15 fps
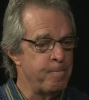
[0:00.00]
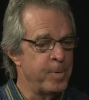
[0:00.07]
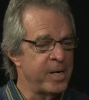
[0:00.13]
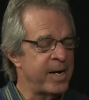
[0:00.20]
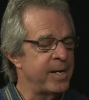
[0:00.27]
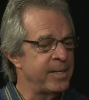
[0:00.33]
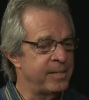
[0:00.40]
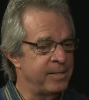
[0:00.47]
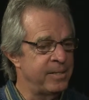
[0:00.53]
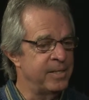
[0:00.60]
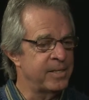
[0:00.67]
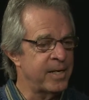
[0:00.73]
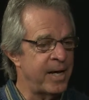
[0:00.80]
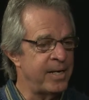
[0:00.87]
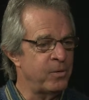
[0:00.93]
But I
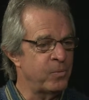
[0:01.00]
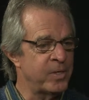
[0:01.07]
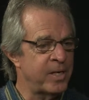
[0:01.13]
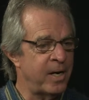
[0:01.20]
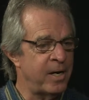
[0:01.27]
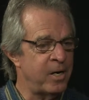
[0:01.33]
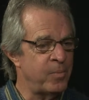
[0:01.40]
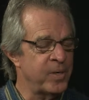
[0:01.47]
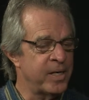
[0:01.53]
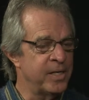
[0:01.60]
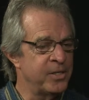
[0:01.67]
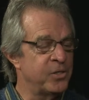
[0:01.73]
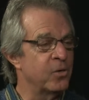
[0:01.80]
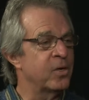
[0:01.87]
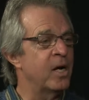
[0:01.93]
decided to retire
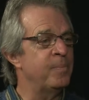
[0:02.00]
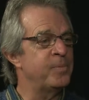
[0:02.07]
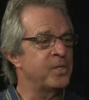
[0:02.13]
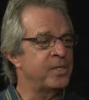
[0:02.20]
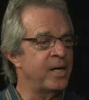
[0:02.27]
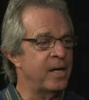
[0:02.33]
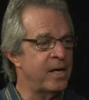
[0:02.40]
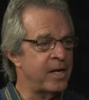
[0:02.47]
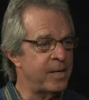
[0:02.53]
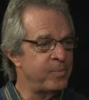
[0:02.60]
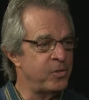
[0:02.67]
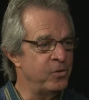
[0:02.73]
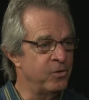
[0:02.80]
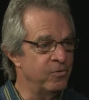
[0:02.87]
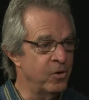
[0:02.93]
because there comes a
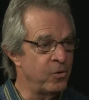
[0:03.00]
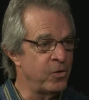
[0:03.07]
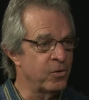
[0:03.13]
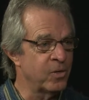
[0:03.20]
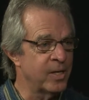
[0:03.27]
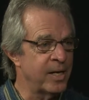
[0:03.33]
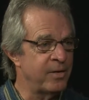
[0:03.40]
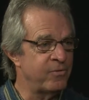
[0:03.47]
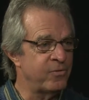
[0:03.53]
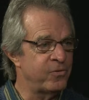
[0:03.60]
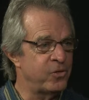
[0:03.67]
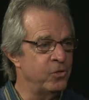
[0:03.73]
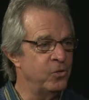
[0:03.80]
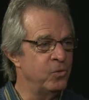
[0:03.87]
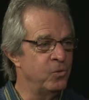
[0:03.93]
time to devote your
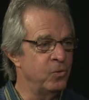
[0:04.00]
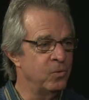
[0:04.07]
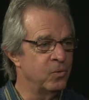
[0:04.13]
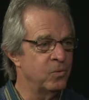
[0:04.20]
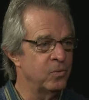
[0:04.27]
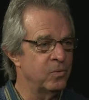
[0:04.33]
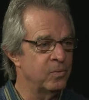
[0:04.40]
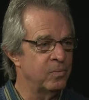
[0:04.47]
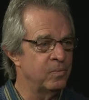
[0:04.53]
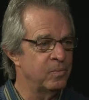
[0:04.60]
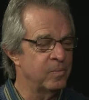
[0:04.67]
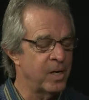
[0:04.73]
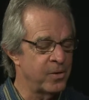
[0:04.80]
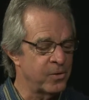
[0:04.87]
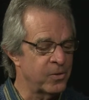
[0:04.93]
life to
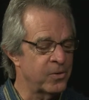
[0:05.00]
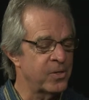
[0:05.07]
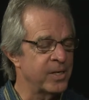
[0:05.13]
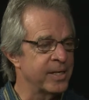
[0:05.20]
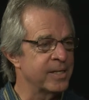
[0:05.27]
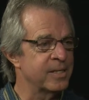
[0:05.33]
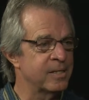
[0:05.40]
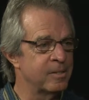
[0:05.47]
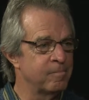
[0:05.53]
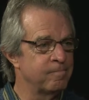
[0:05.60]
other things.